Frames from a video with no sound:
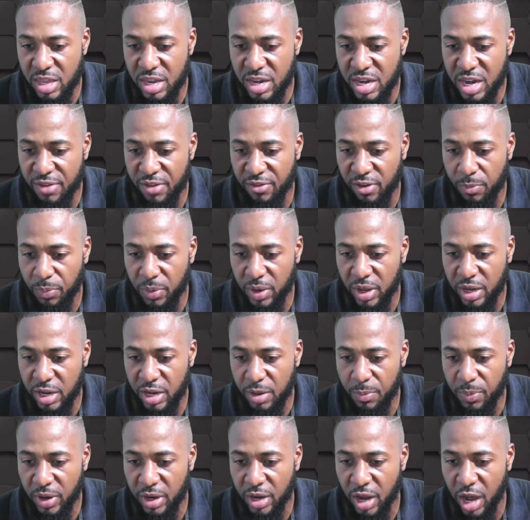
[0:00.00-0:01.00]
never played. He
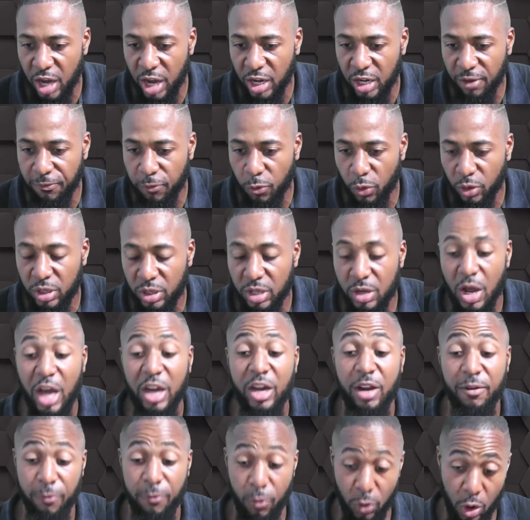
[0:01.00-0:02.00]
played under 14
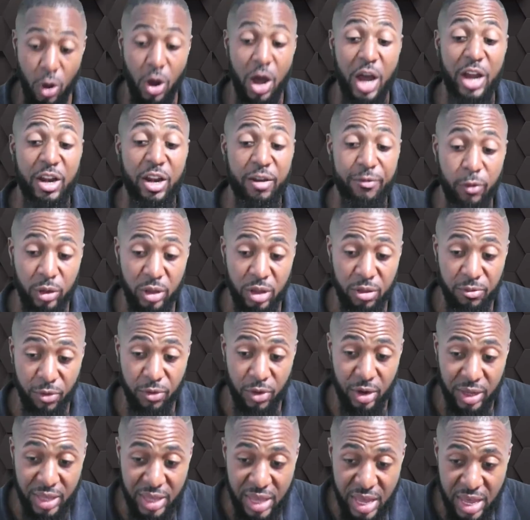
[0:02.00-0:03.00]
for
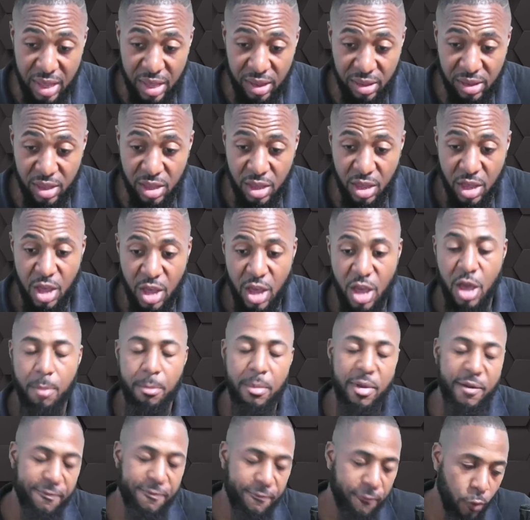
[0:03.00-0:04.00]
KC
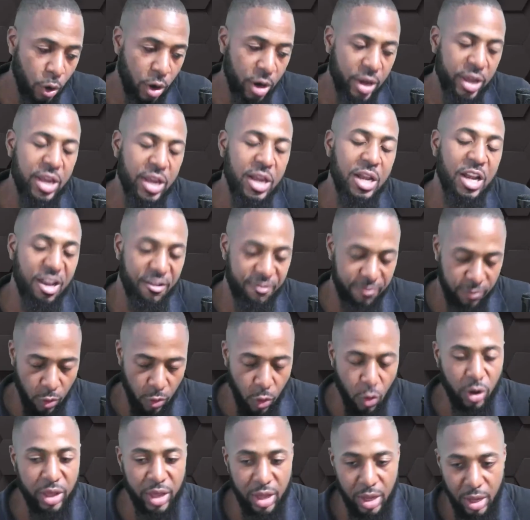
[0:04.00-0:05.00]
before he left.
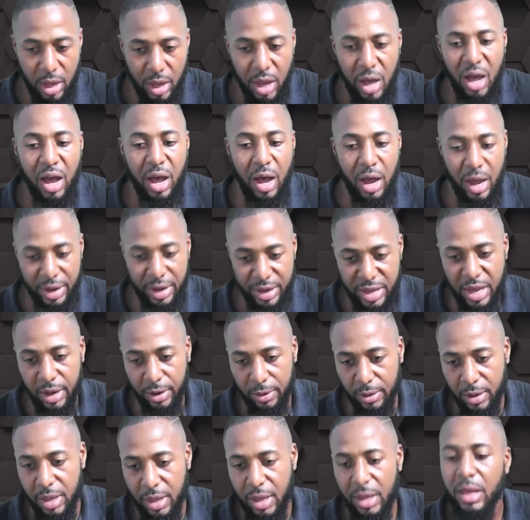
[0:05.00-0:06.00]
Okay.
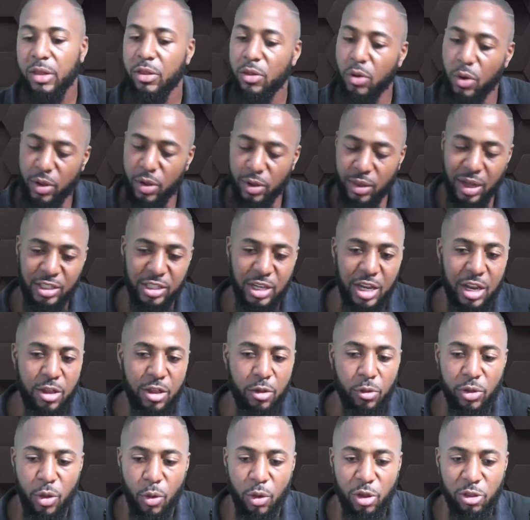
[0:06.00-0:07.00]
So it
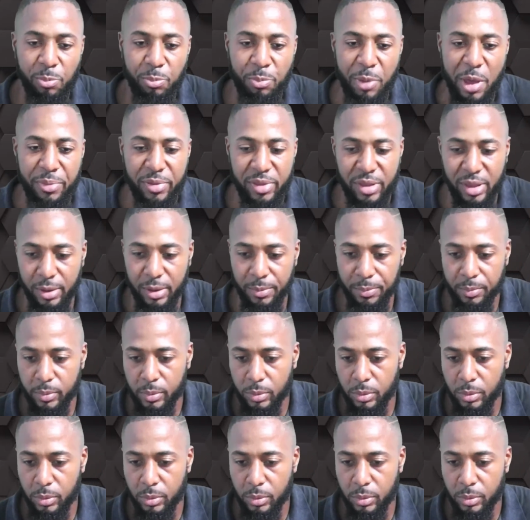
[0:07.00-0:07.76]
was Pepsi.